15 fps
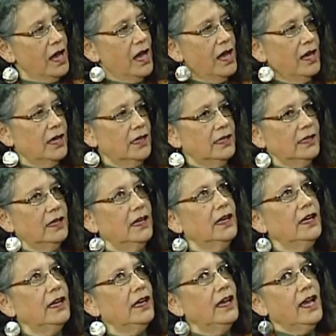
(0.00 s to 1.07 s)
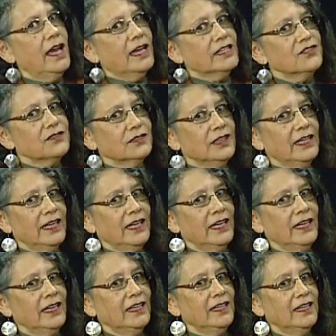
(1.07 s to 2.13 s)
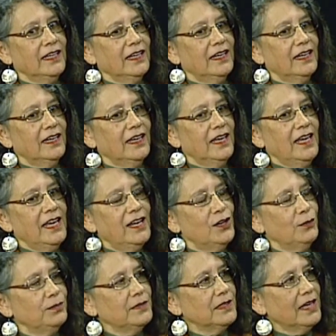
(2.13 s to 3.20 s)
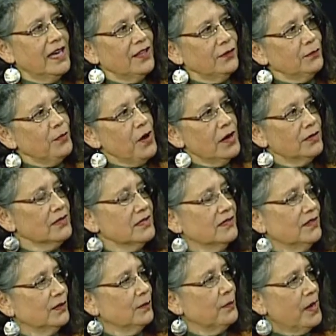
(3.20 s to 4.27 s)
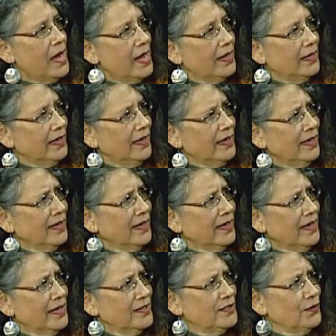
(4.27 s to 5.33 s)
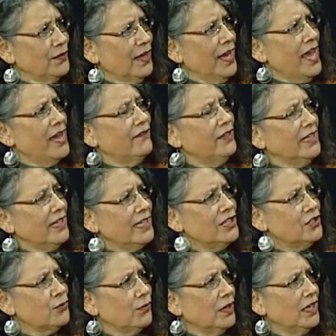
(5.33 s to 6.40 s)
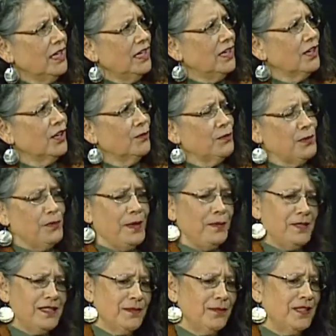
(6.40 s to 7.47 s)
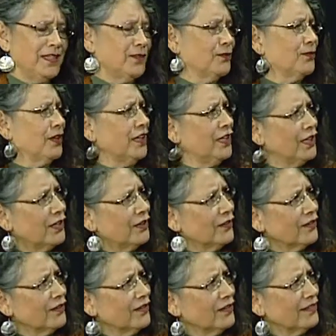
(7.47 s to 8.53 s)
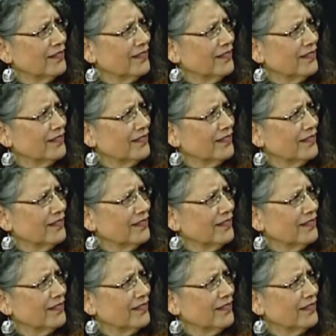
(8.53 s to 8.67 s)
uh, actually helped other parts of their body. So they have an injury here, but maybe something over here